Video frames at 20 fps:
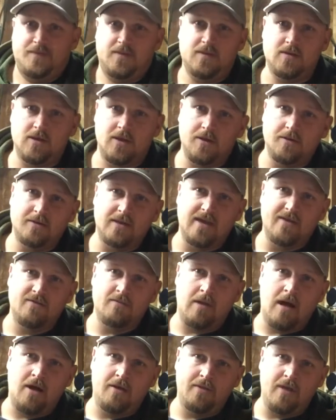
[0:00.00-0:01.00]
give
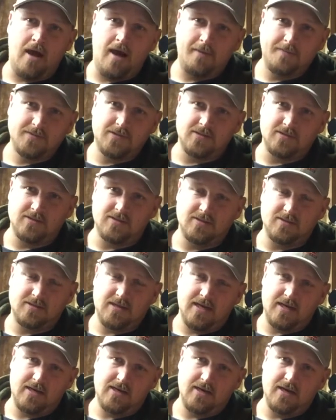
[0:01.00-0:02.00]
them all the options and
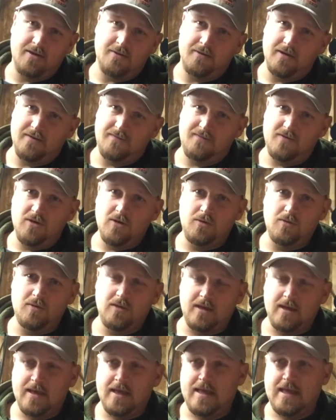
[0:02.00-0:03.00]
say, if you
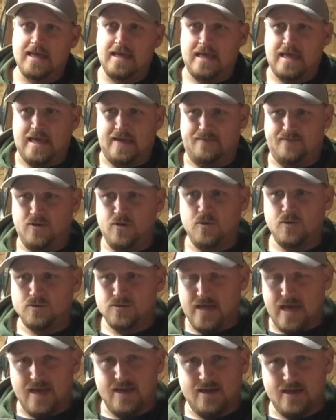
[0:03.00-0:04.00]
will
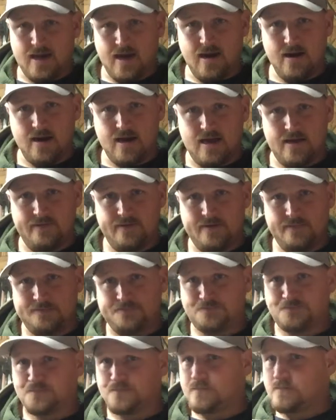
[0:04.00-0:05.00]
take care of it,
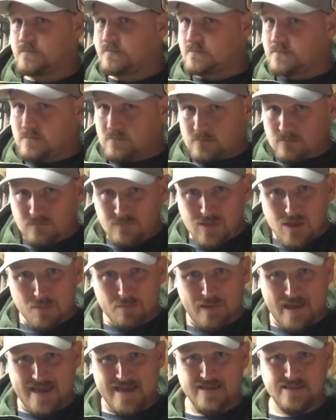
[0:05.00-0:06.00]

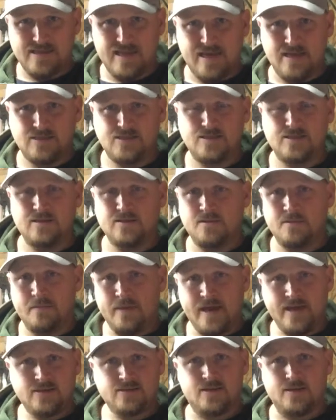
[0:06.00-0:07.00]
pay attention to the
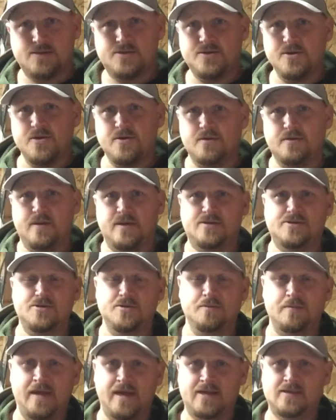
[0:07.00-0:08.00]
mix that
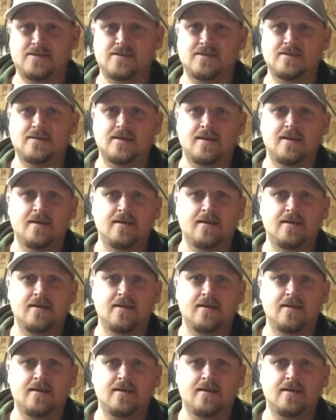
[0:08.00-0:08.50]
you're mixing,